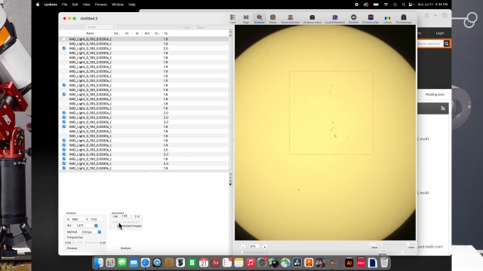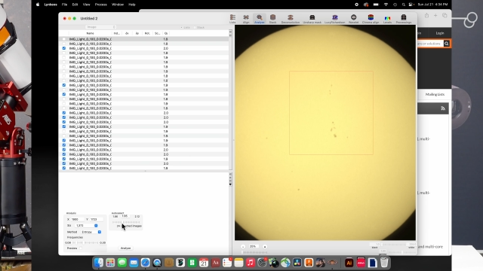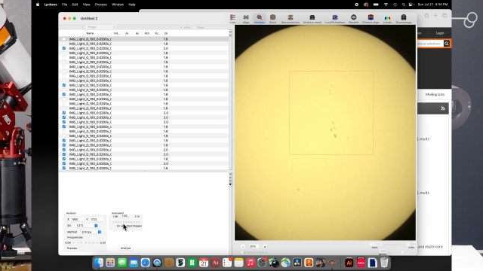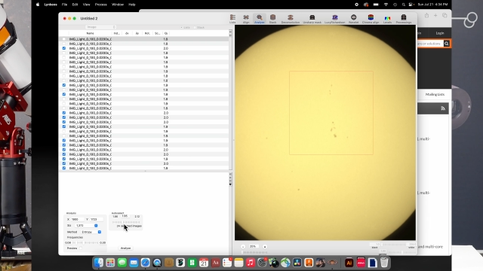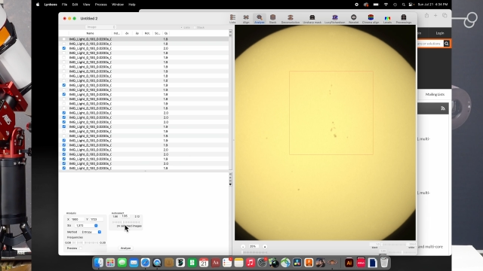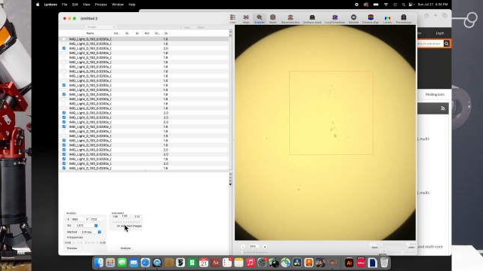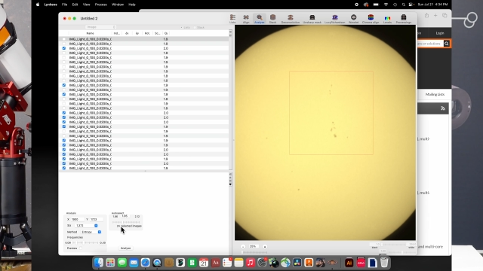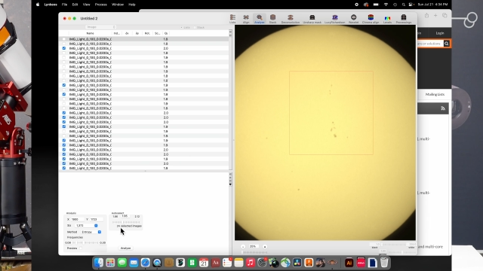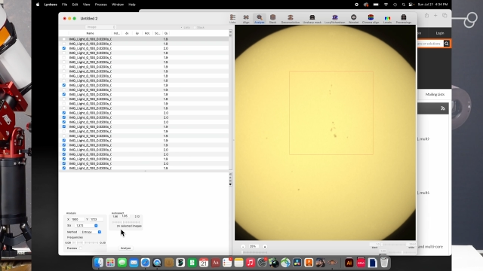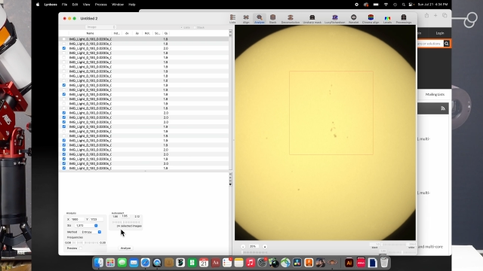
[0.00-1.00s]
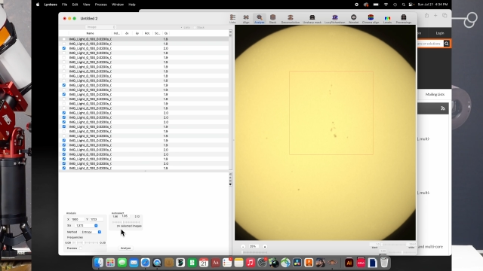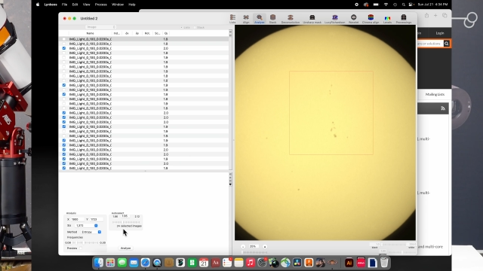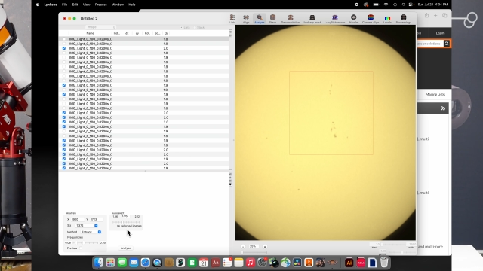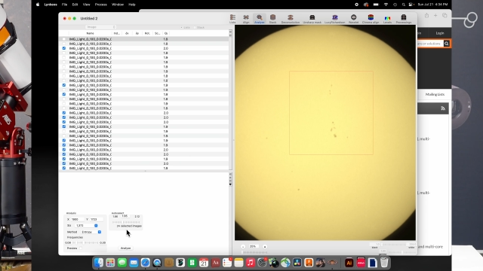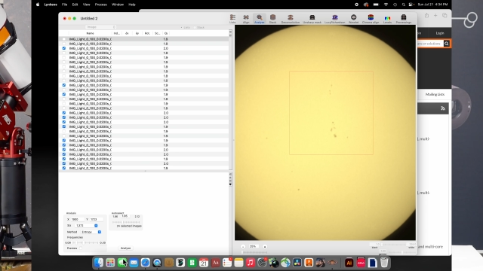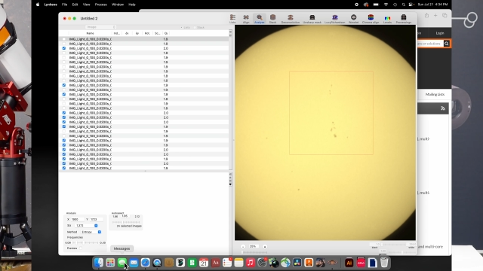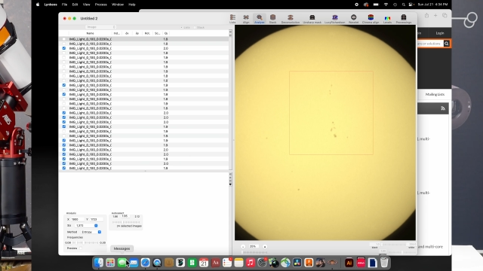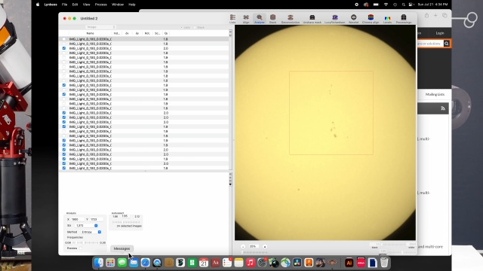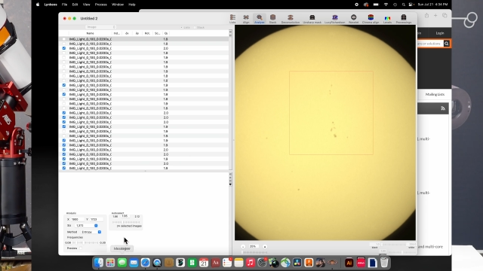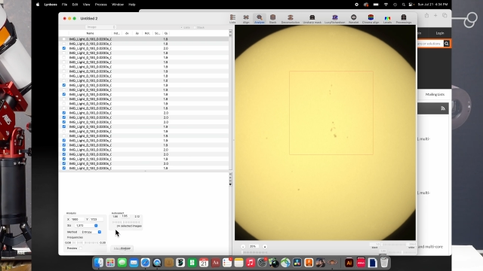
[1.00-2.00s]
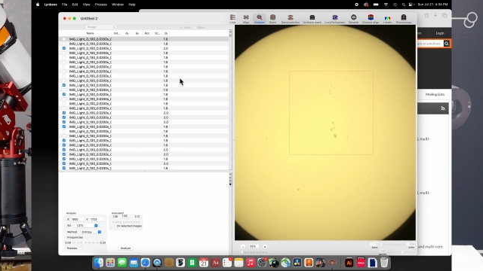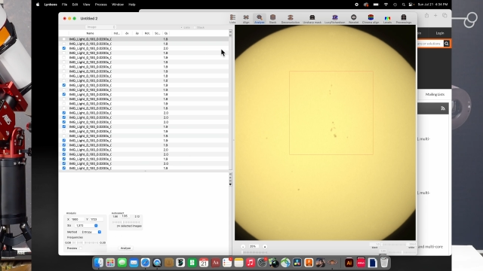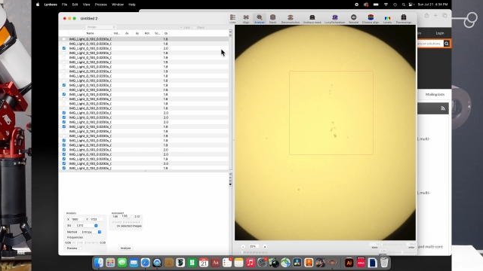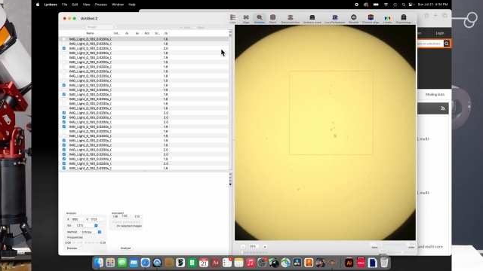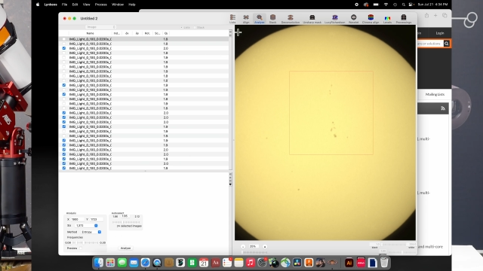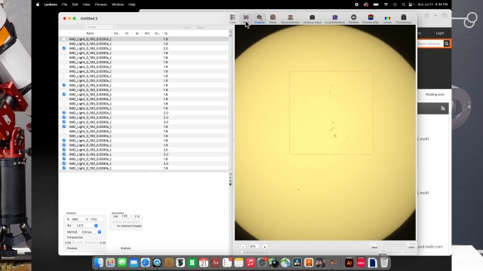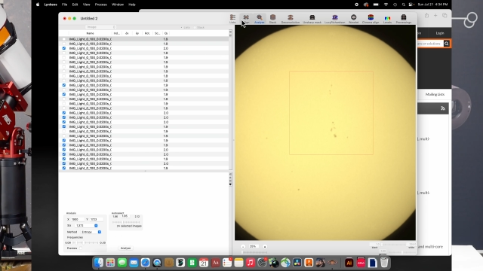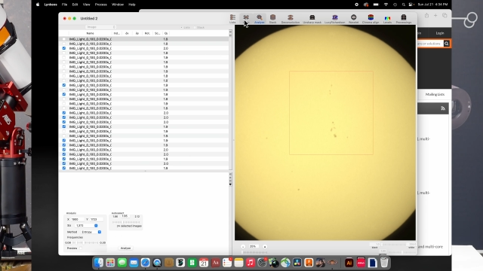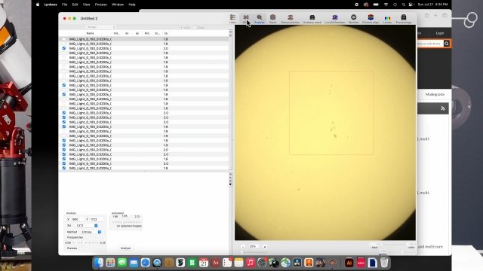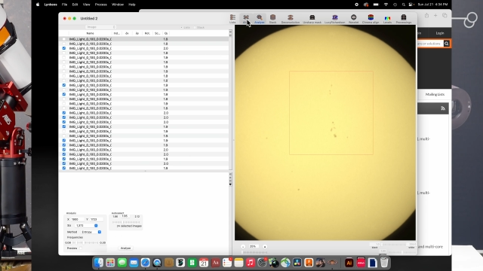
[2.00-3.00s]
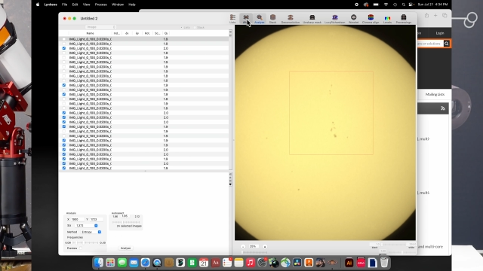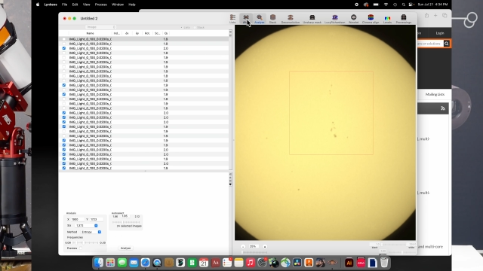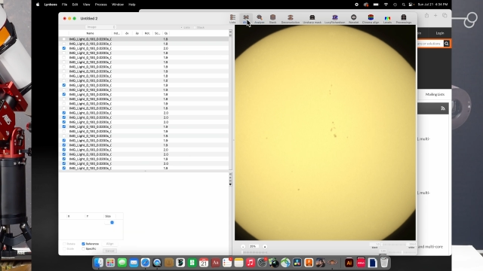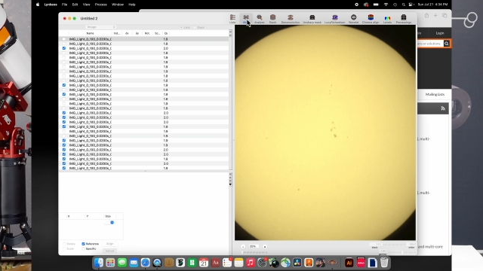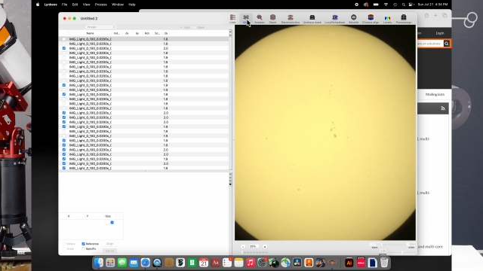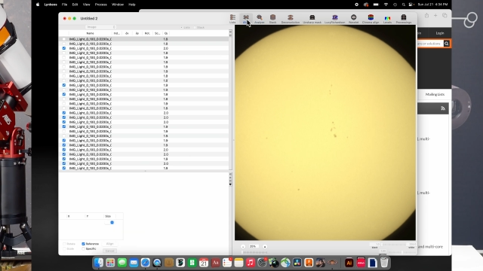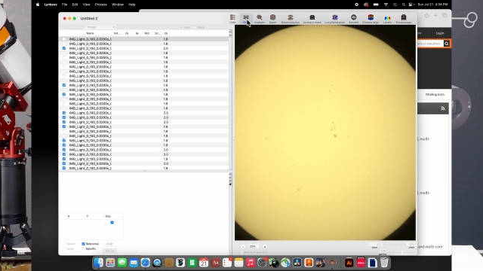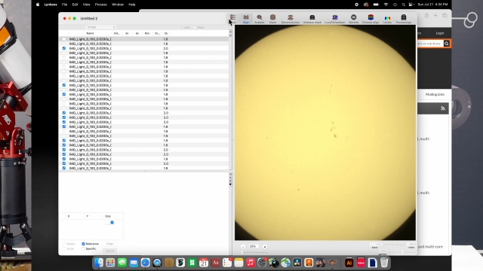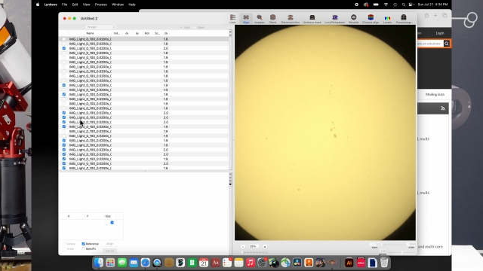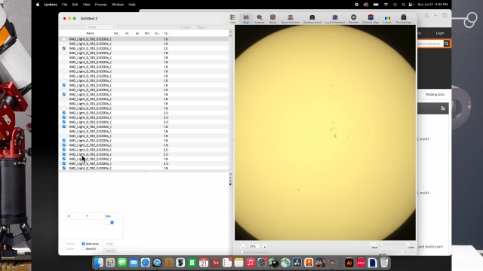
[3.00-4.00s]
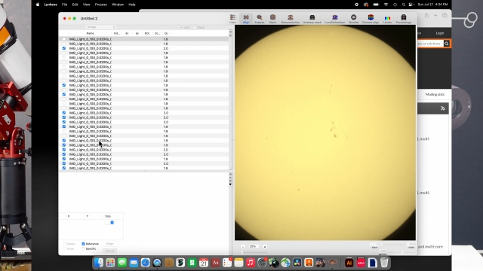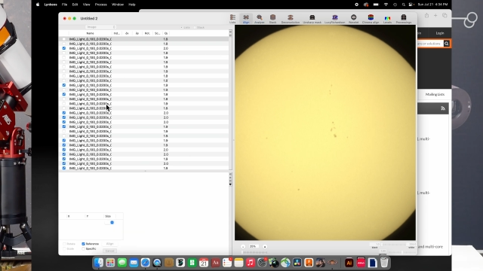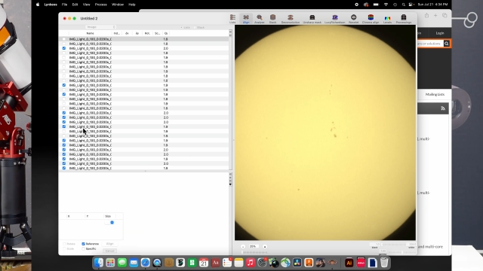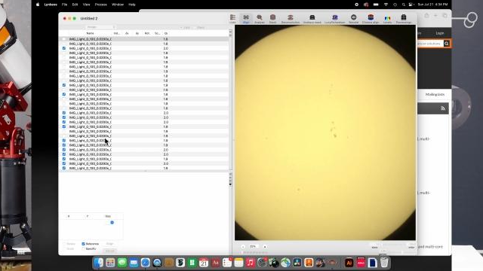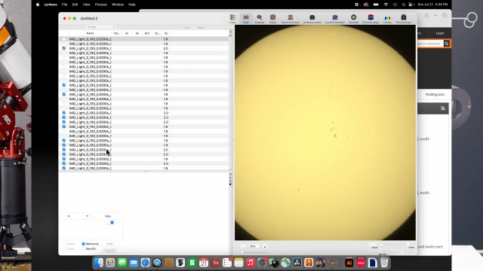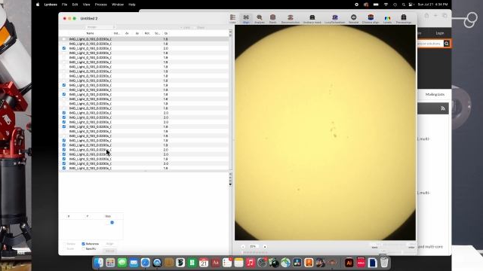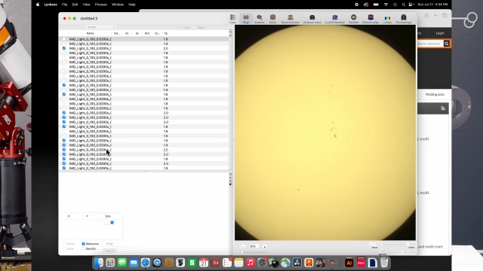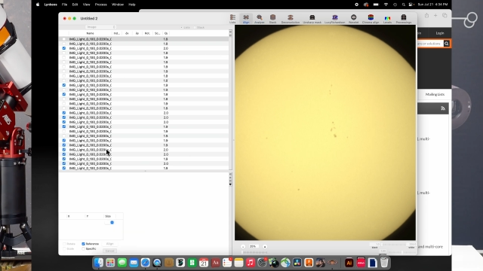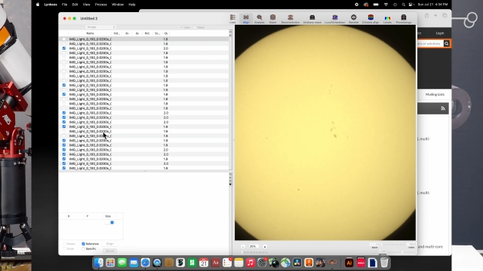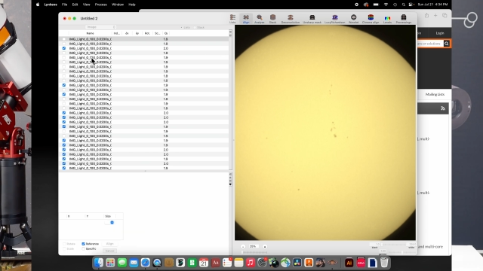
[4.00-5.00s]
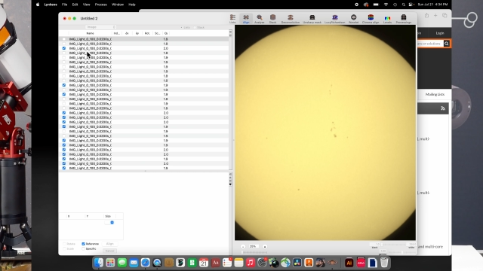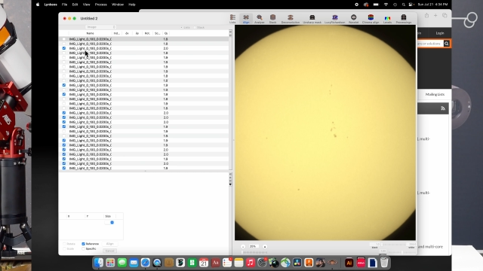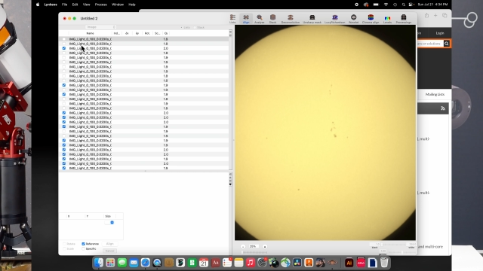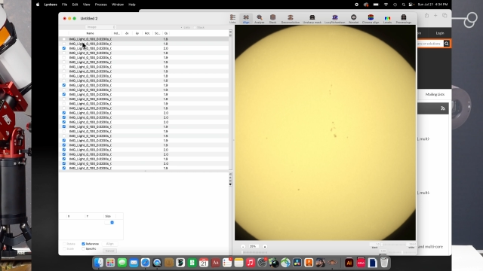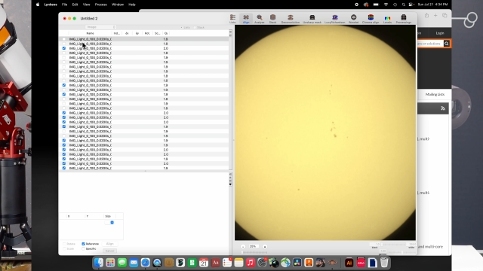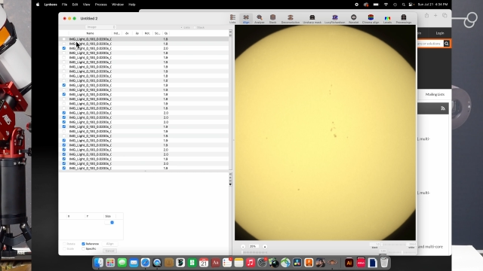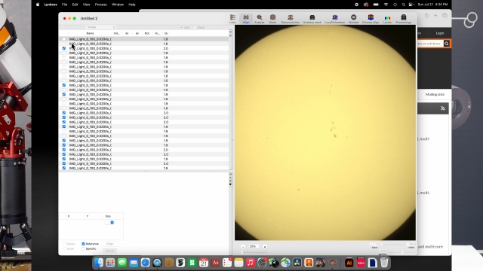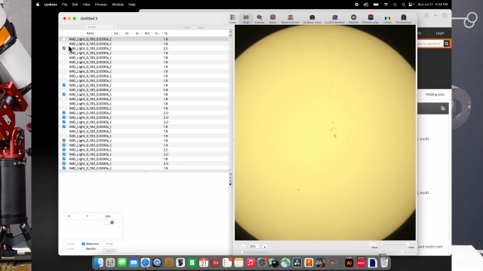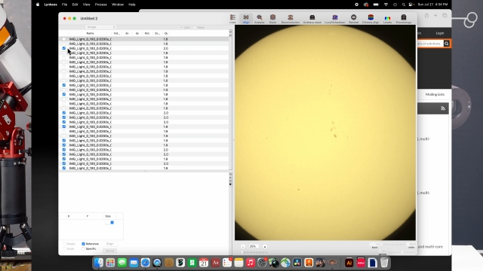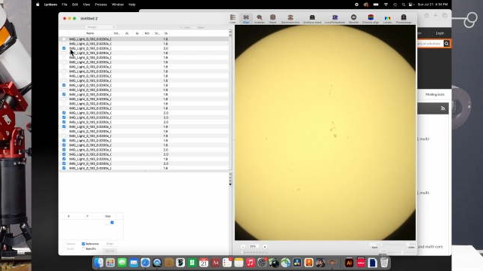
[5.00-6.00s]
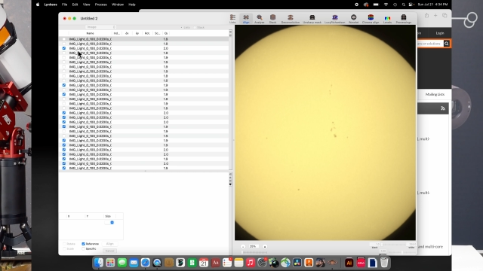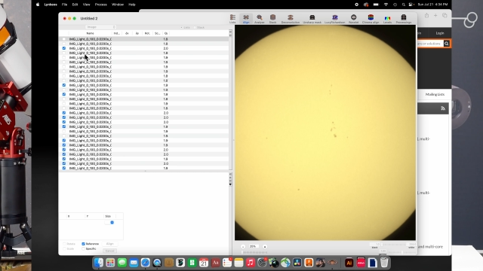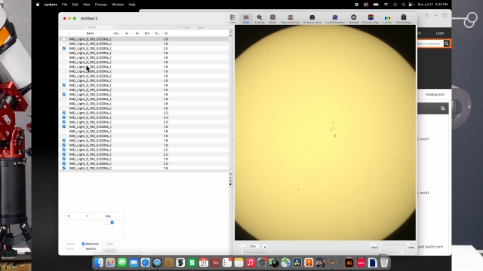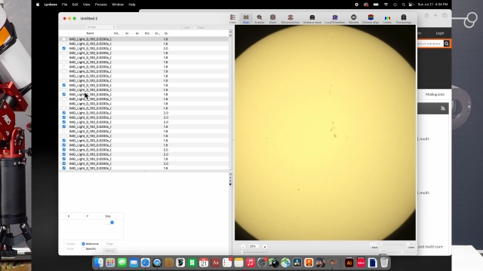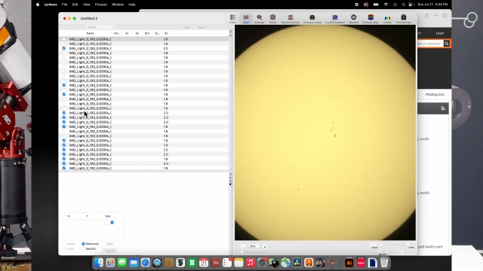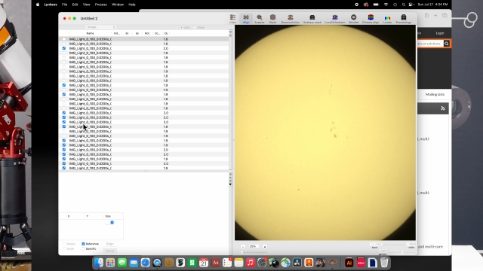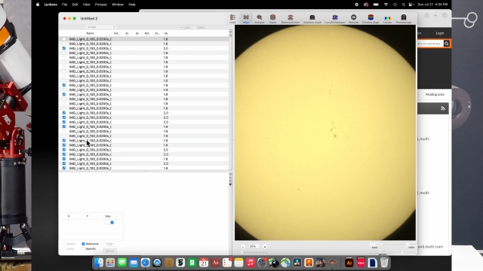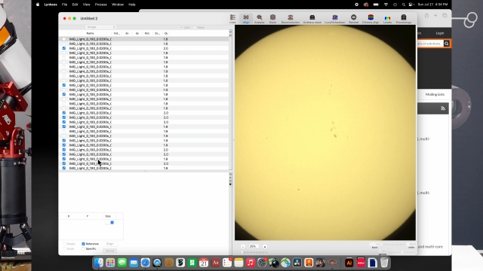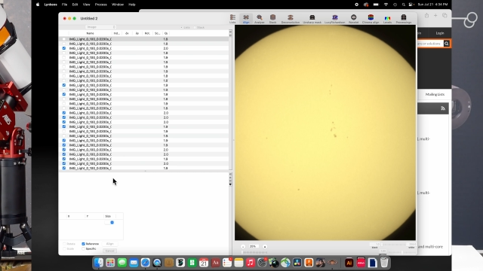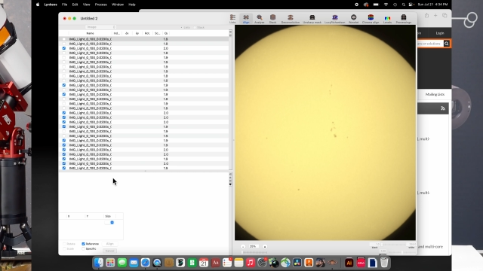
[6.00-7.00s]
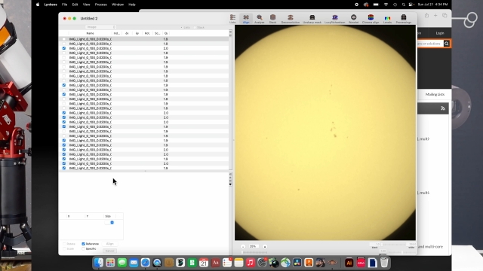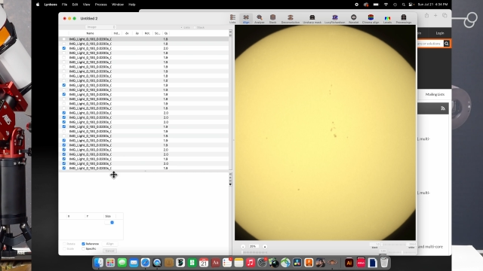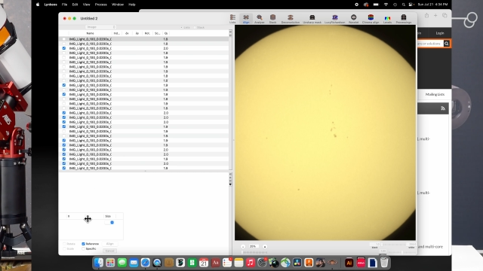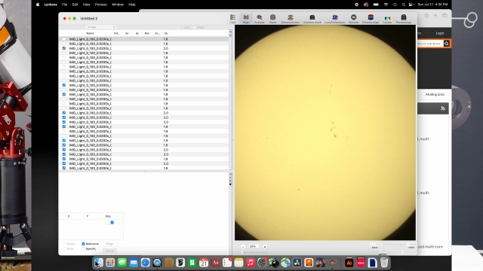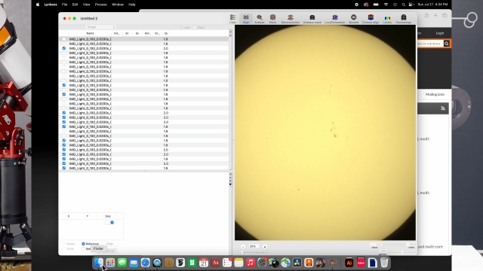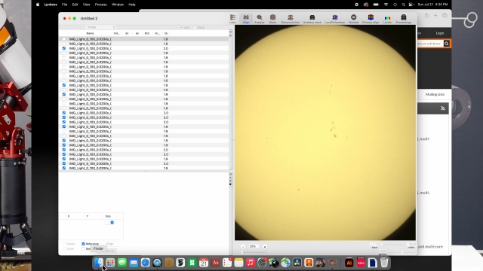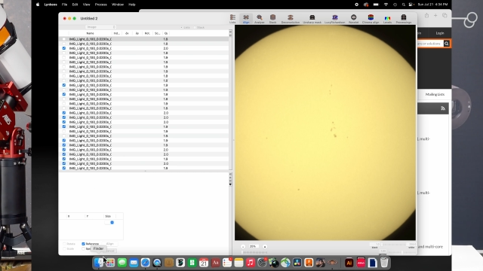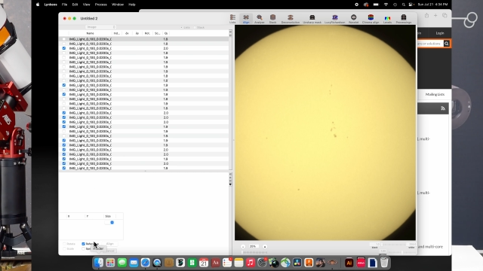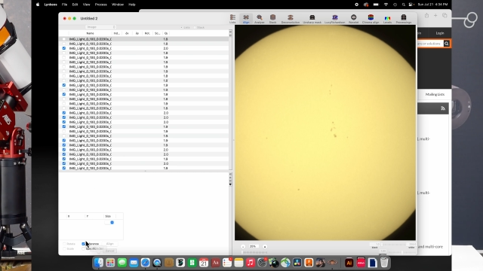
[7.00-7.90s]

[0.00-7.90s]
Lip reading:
[unreadable: no face in view]